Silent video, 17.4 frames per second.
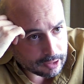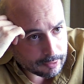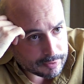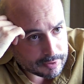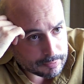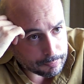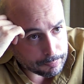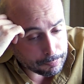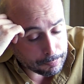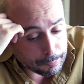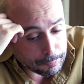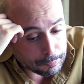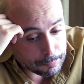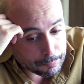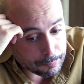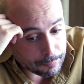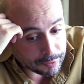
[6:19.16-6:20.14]
I was
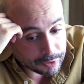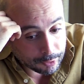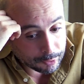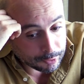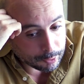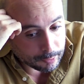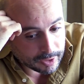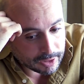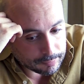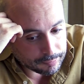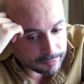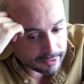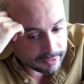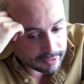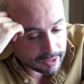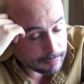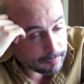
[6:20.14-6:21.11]
blown away
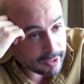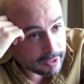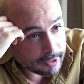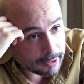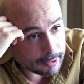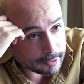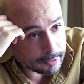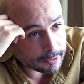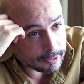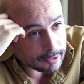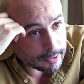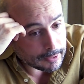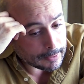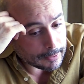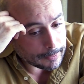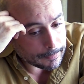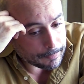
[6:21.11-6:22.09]
by Amer
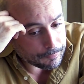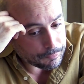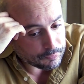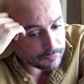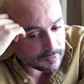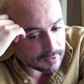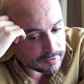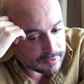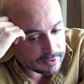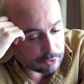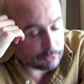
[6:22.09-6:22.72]
and The